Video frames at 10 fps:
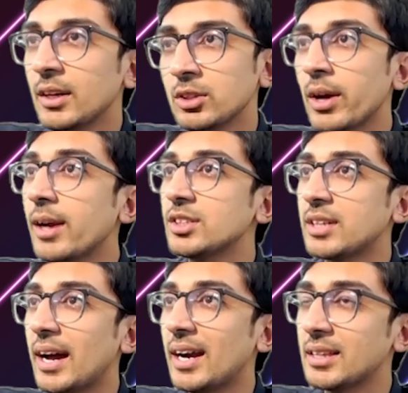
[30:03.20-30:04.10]
So I'd just
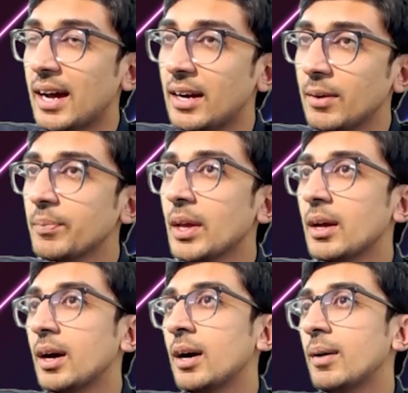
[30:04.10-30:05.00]
add that.
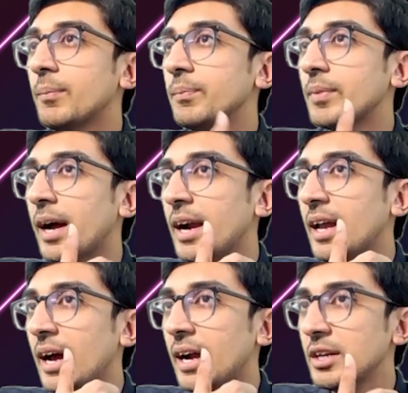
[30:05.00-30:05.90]
I'd
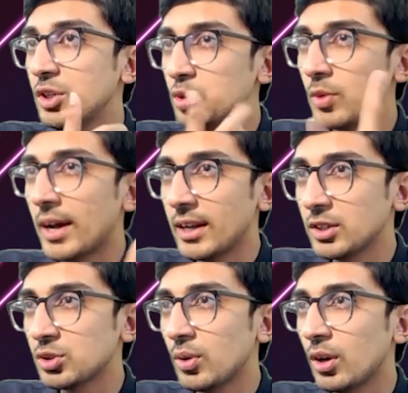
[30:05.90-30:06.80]
add URLs
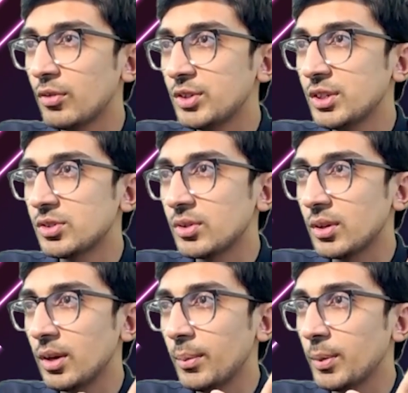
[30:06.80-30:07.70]
to all of these
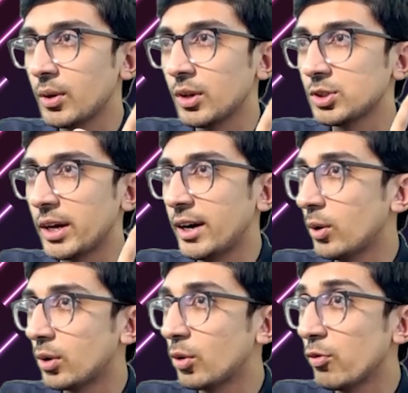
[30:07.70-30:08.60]
because I
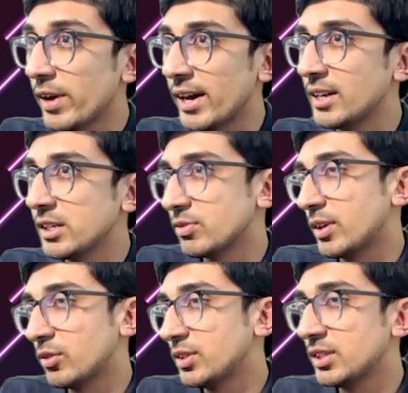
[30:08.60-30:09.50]
don't know where each one
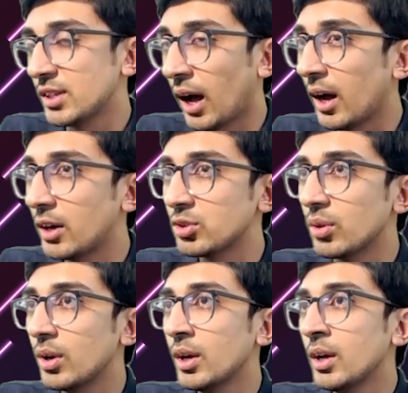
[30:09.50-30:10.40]
of these are.
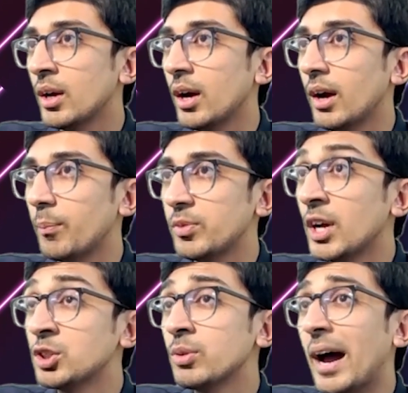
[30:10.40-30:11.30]
So
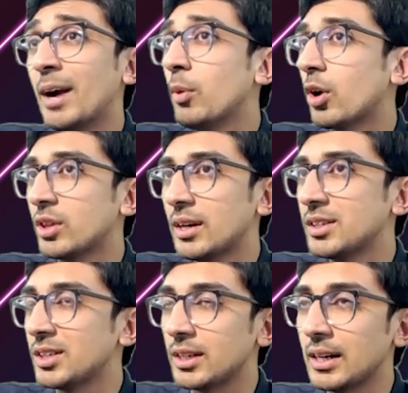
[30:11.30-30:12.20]
just to add more
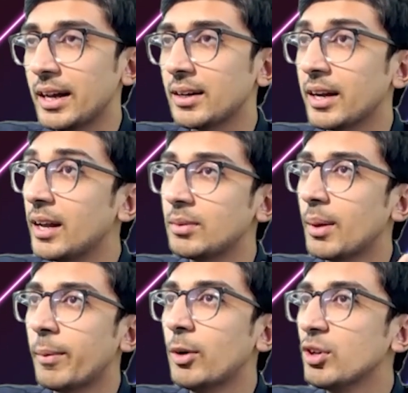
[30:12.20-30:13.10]
authenticity, like again, the
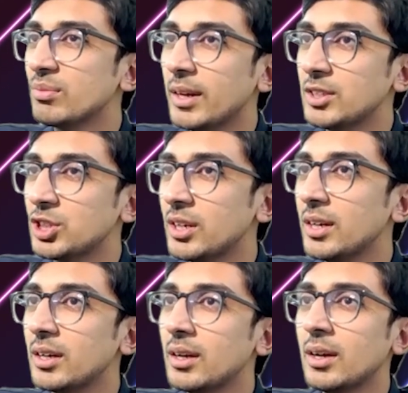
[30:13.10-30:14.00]
amount you've mentioned
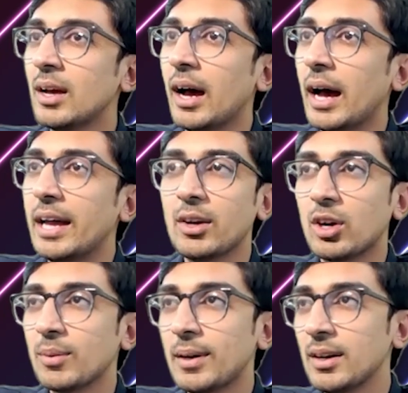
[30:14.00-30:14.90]
here, I can
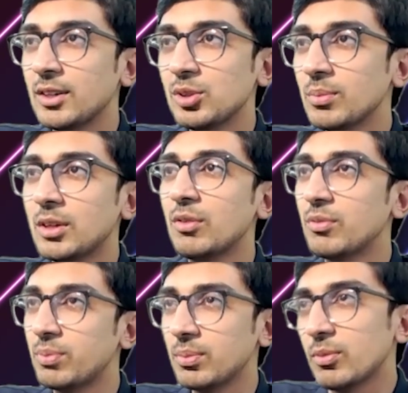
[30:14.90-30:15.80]
automatically assume that you've
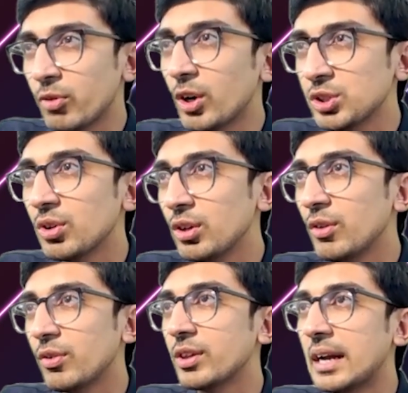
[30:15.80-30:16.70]

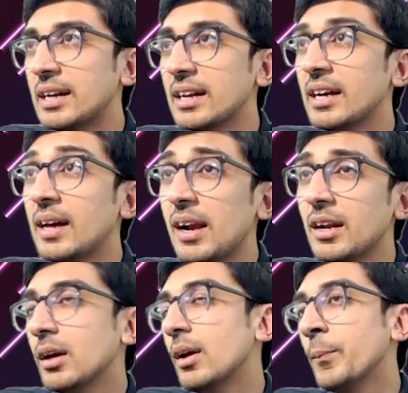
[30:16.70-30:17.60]
authentically done it.
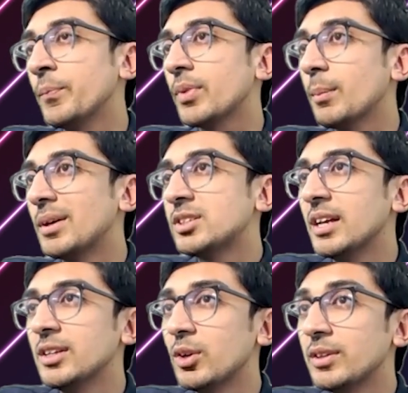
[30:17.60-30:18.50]
But
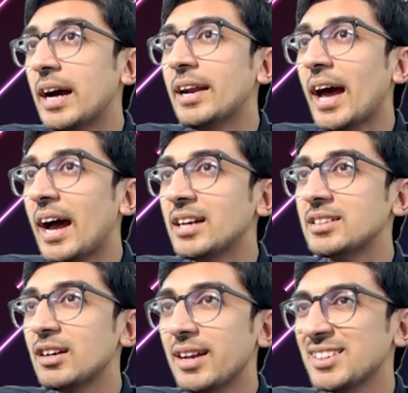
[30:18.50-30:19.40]
still, that adds
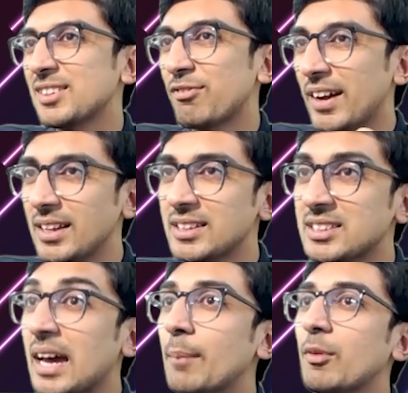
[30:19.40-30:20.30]
that, like, the final
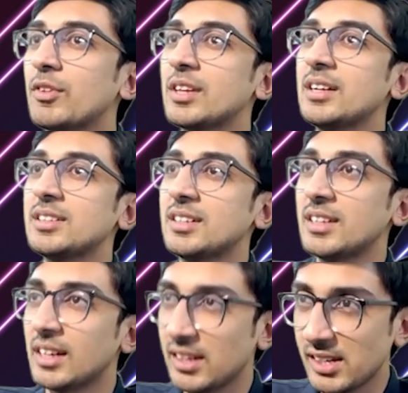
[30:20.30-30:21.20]
stamp of authenticity
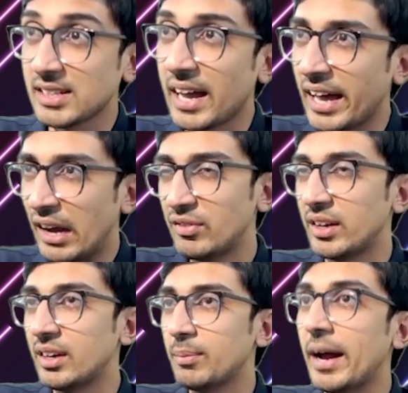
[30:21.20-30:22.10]
that yes, I have done
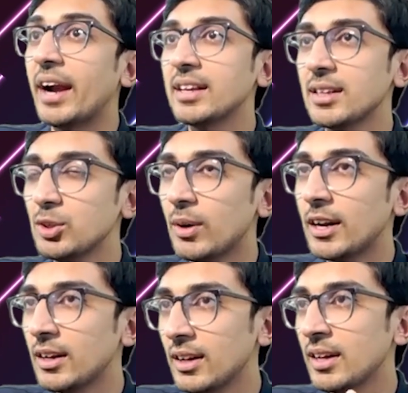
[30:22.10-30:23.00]
it. By adding the
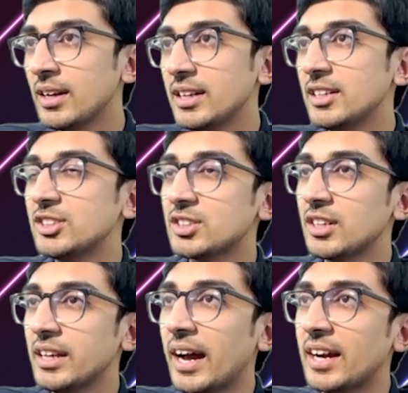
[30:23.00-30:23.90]
URL, it just
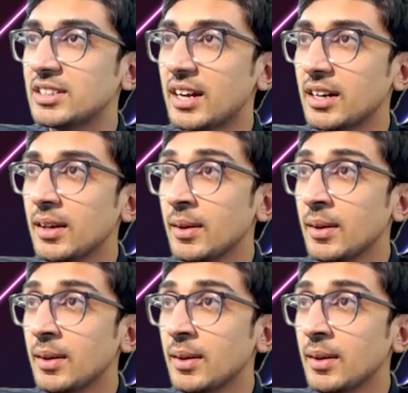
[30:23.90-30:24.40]
really adds that.